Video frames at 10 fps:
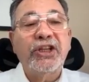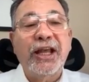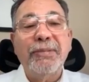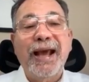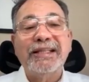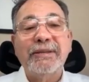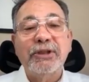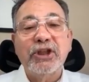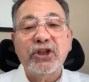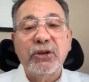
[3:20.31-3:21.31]
that
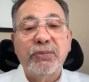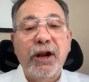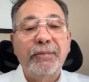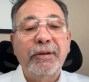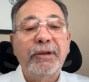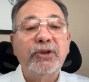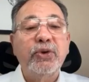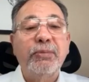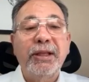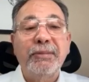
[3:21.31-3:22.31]
maximization problem
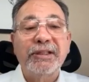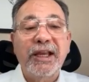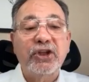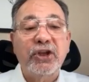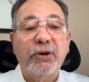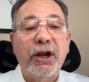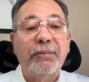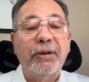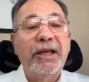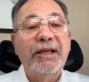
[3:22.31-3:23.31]
into a minimization problem.